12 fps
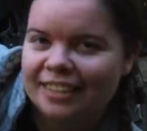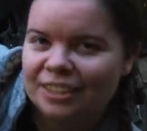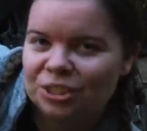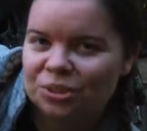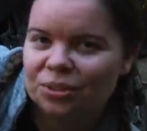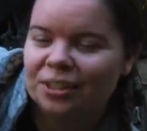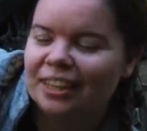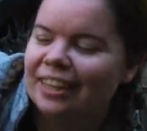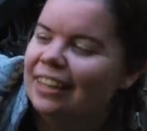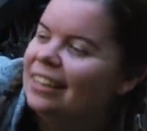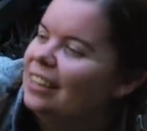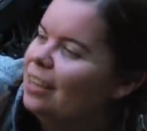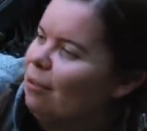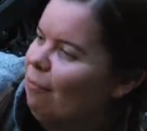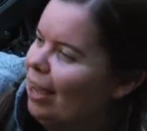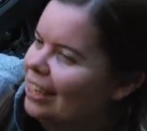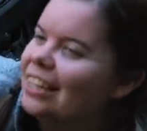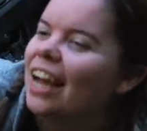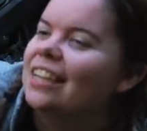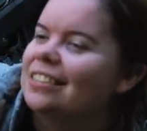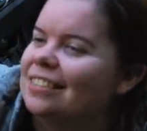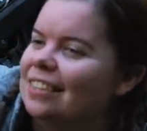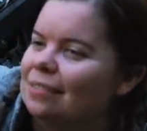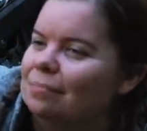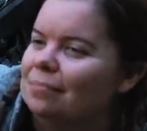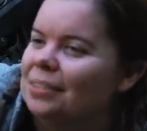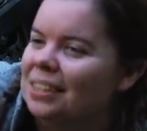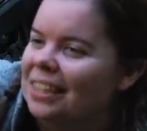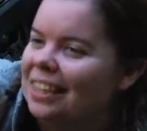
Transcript: and joy, my custom